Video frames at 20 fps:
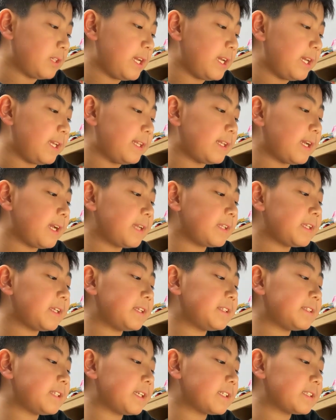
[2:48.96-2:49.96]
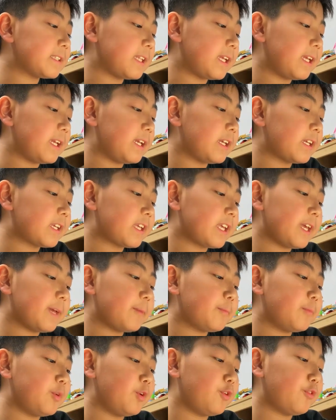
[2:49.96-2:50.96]
In 1960,
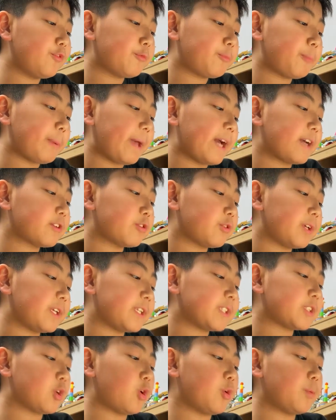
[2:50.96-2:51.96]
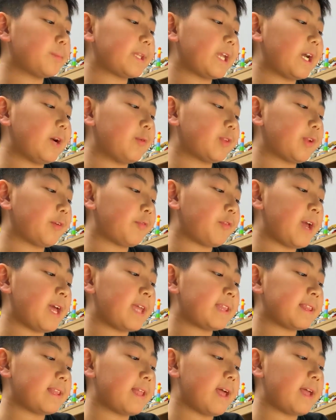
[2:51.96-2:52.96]
King moved back to his hometown of
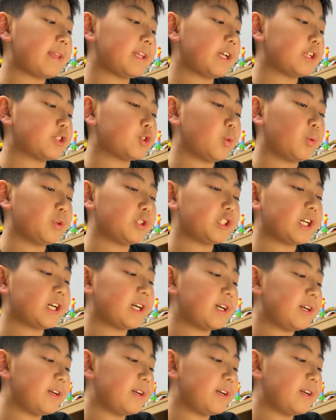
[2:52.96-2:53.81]
Atlanta, Georgia.